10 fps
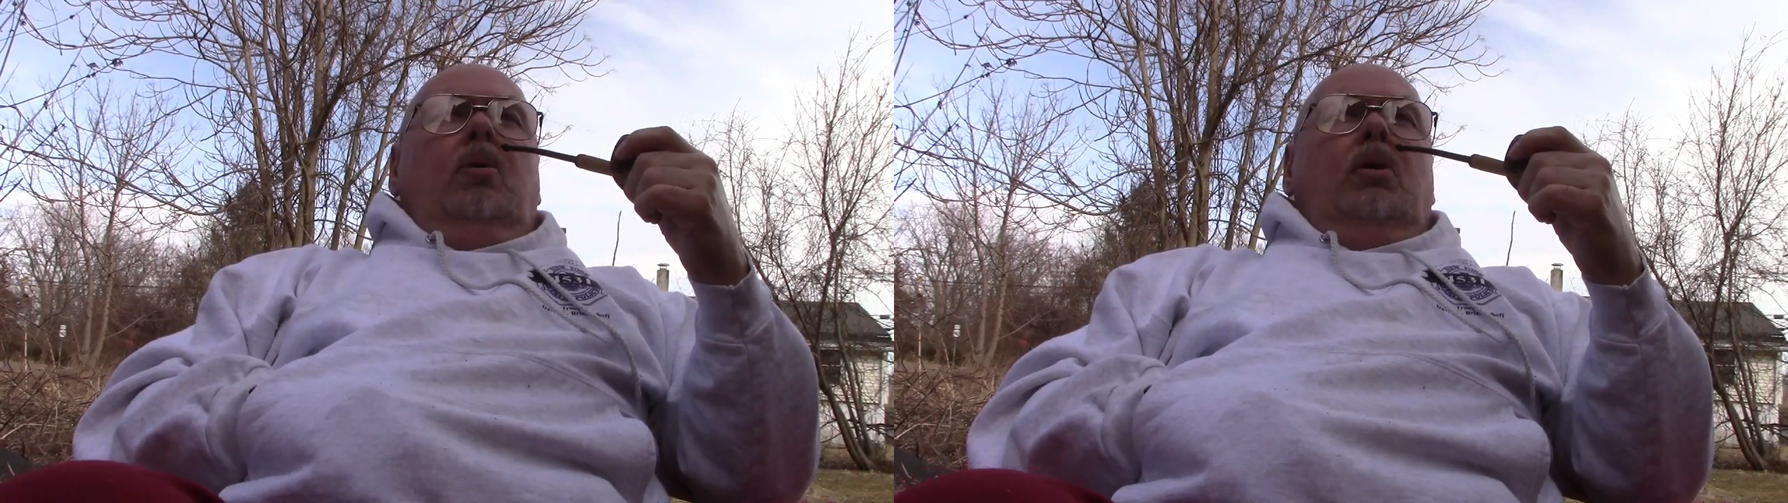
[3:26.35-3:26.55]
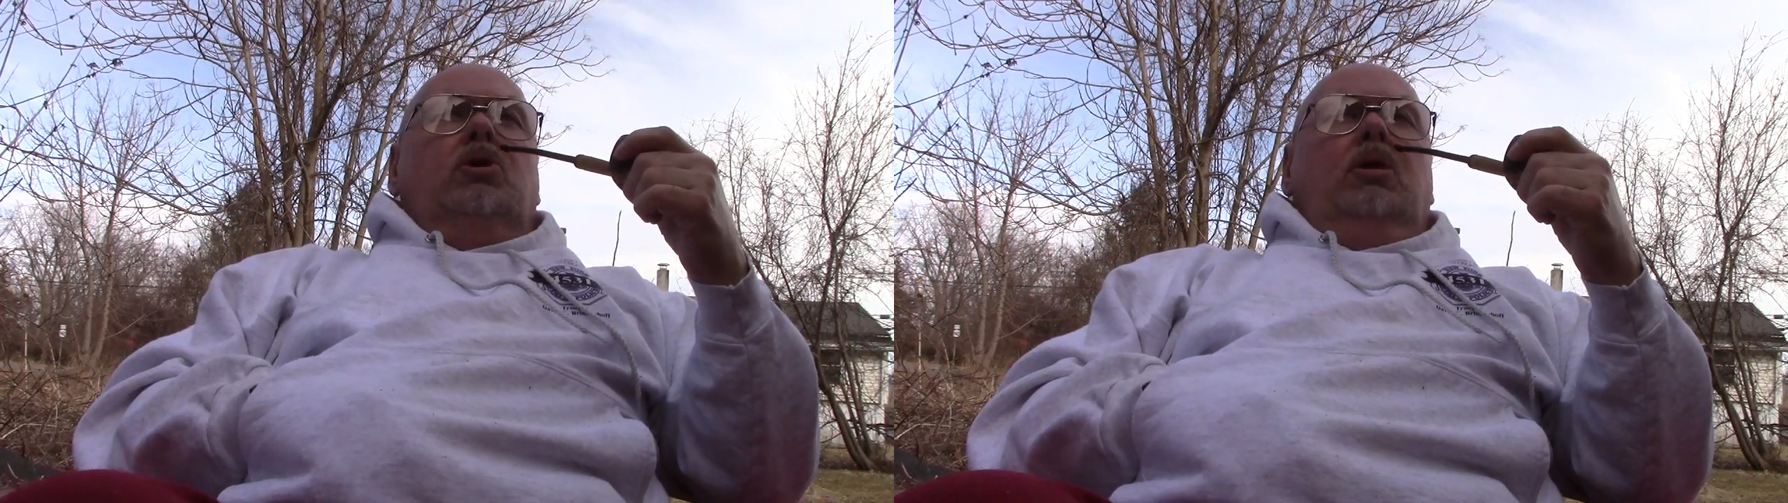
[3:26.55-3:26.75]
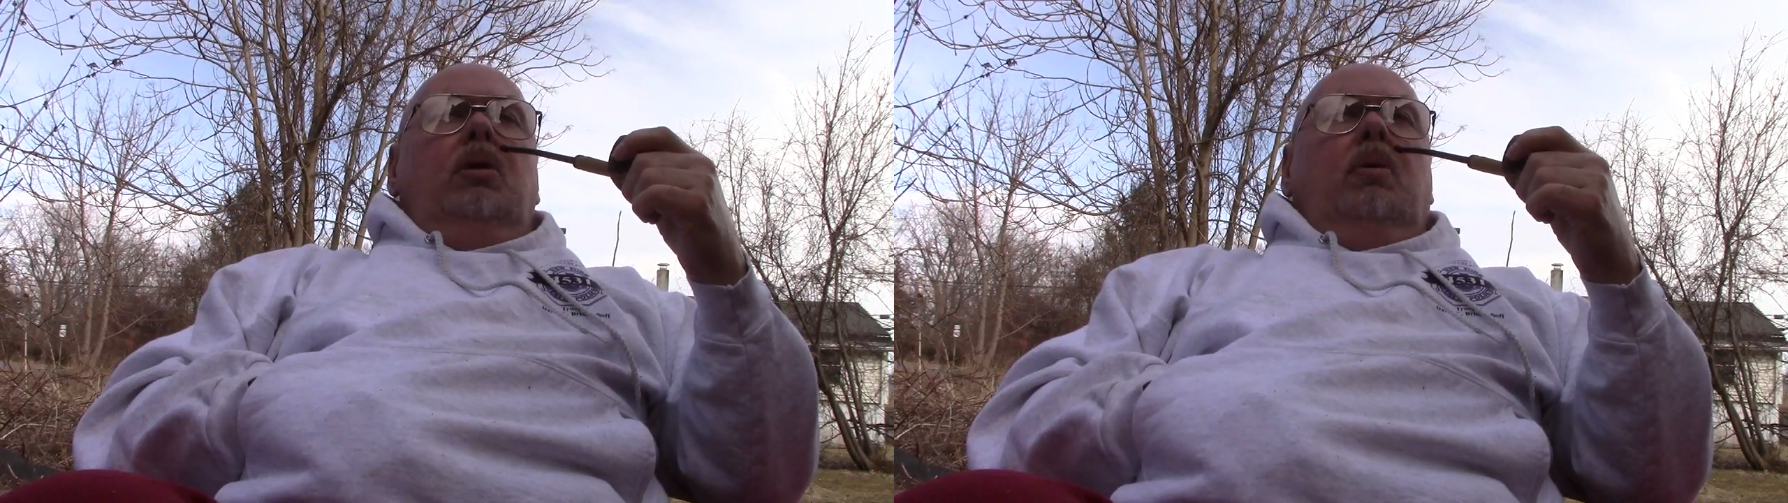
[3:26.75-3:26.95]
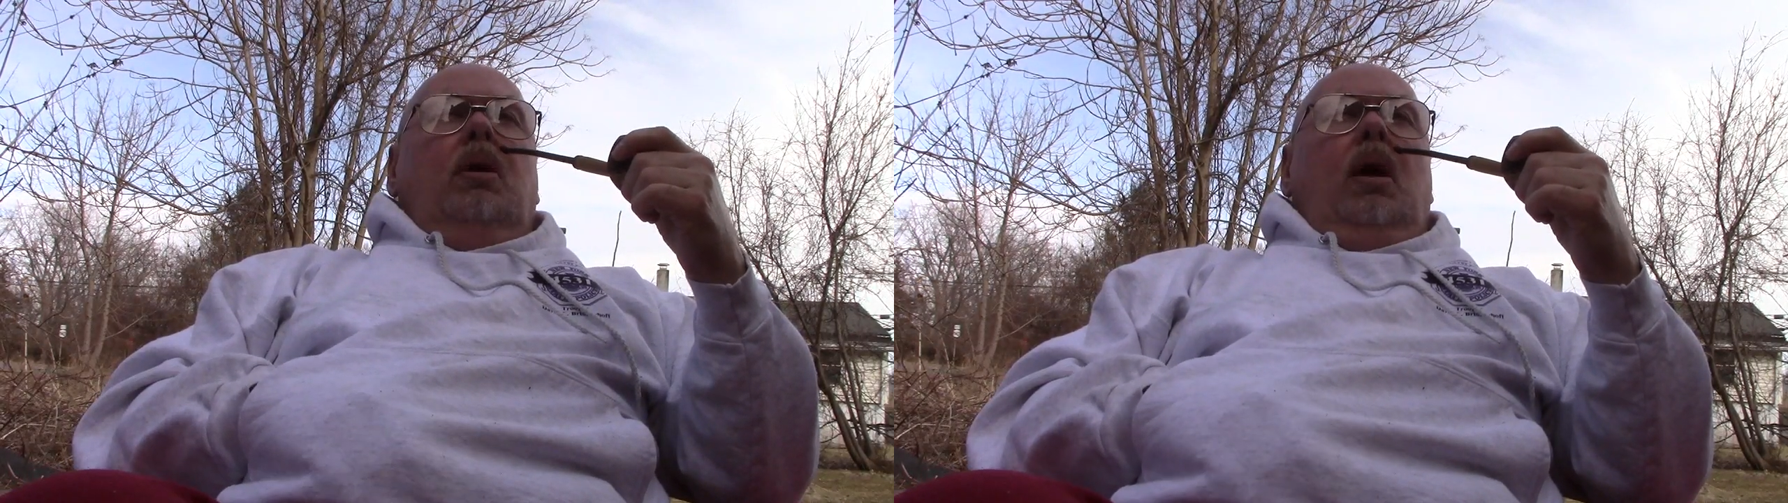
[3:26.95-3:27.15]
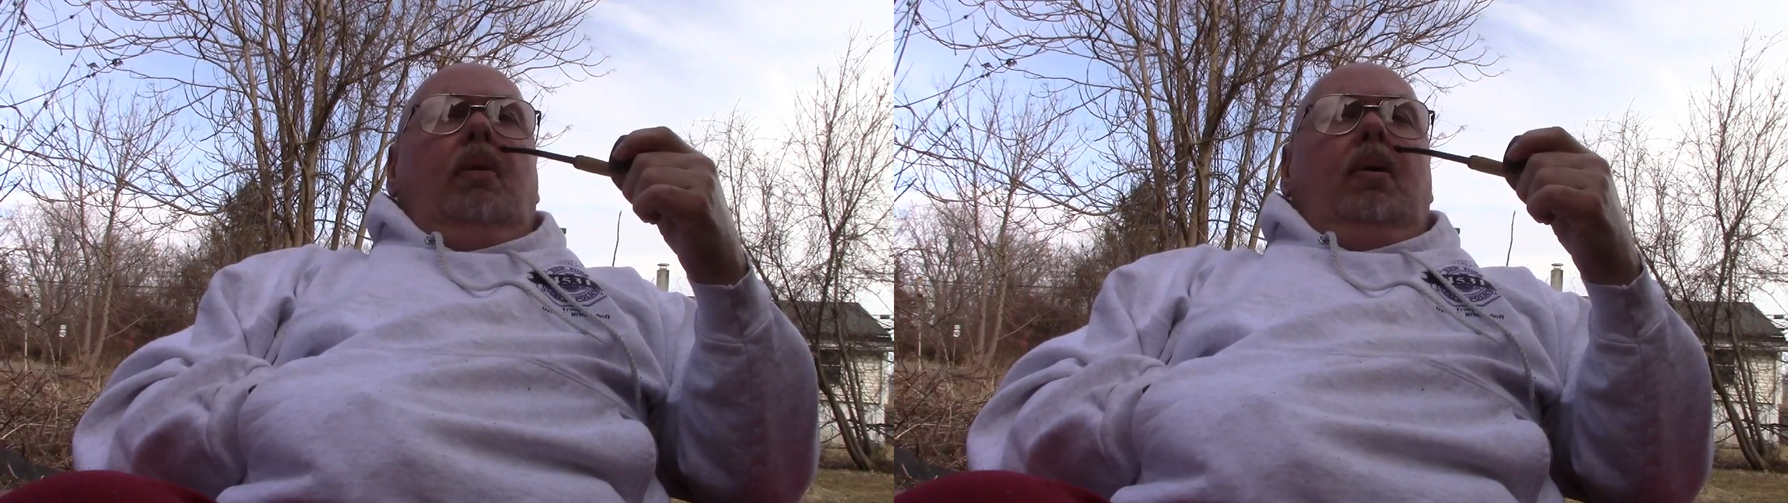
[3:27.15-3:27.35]
You must leave a
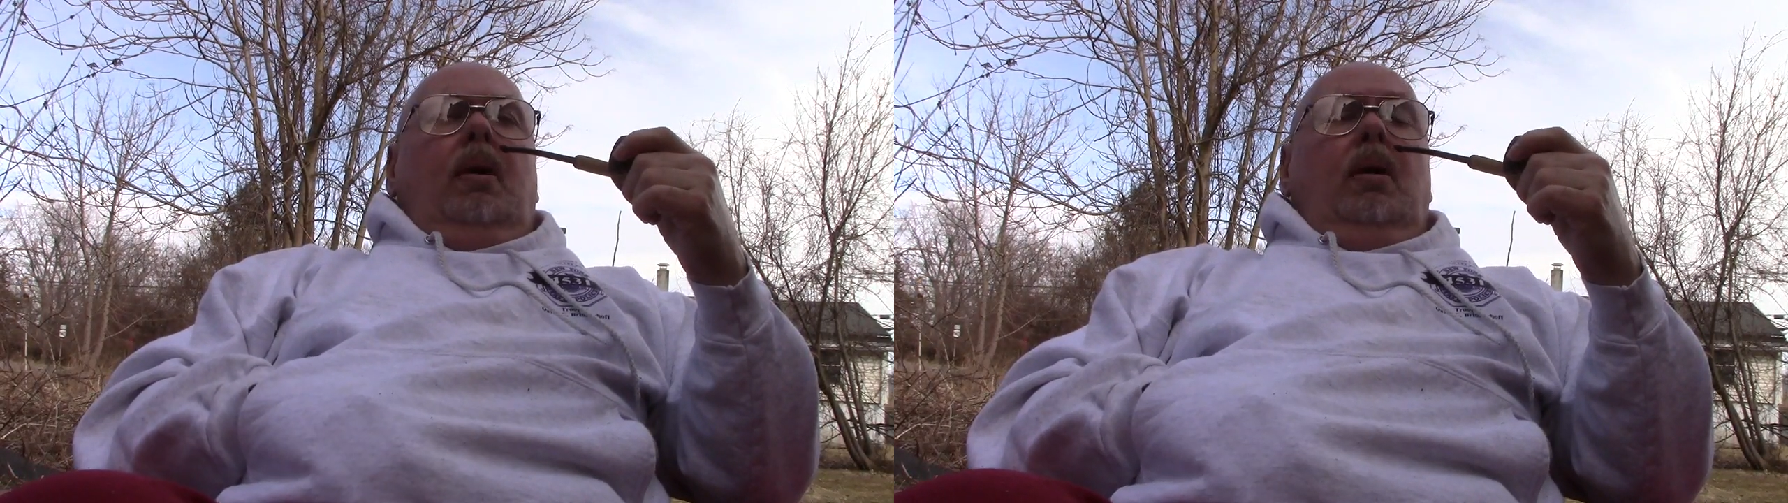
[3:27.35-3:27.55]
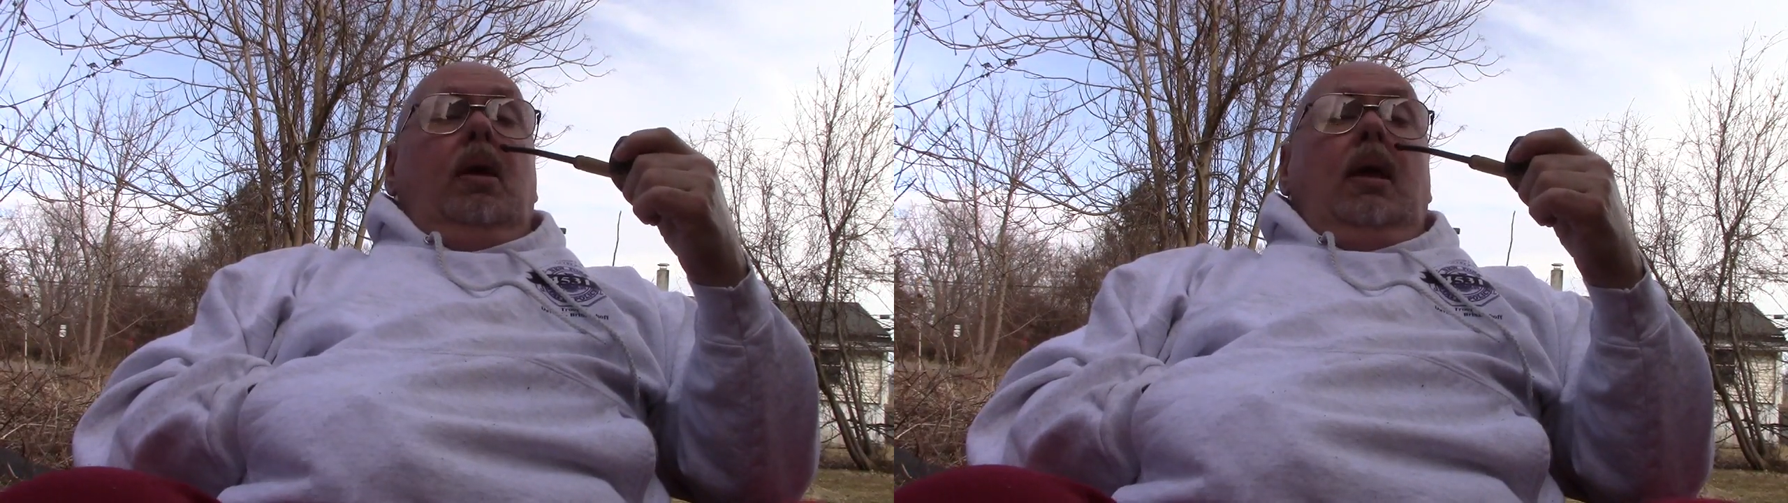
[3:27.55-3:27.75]
comment.